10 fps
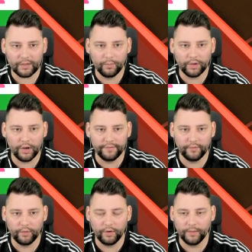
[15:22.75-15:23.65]
We'll go
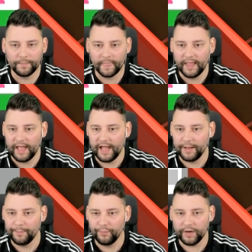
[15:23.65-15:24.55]
for
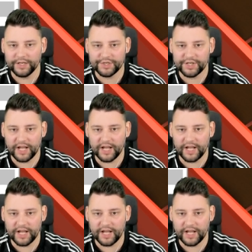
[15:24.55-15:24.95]
a British